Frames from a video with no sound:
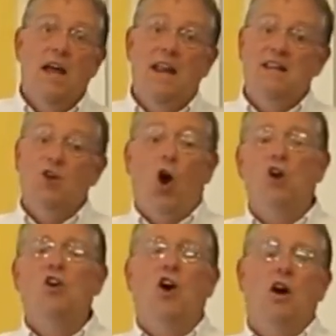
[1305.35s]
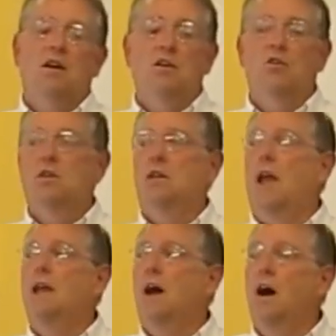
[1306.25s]
And it's hard to argue the
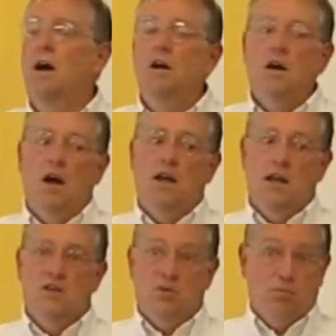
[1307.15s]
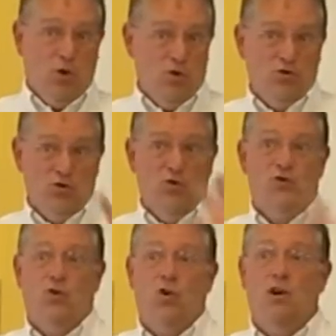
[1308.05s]
data against a personal
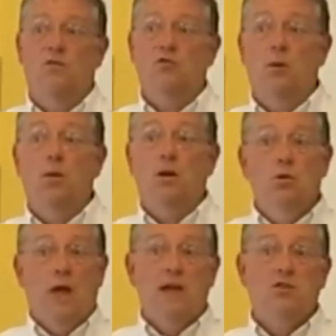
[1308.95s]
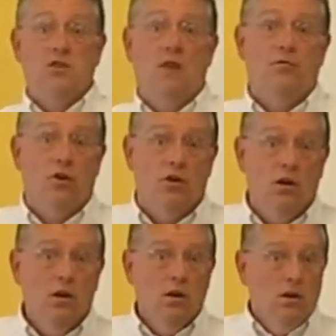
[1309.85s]
story of someone who has suffered
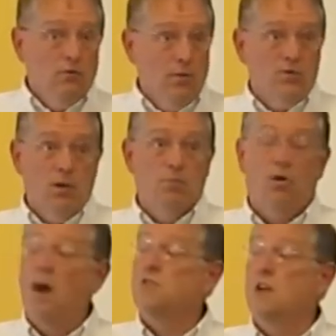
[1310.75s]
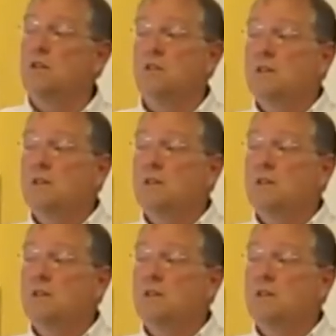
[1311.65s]
from some process.